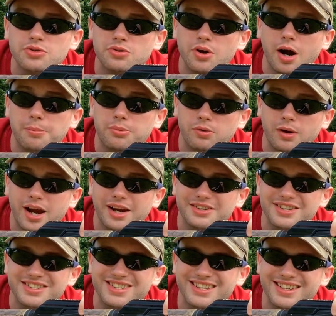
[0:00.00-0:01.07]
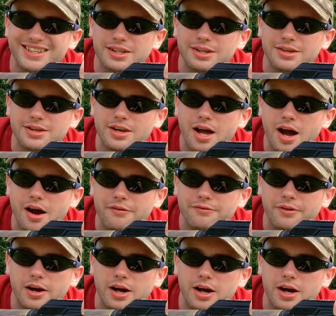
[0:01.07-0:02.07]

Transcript: do not practice it enough.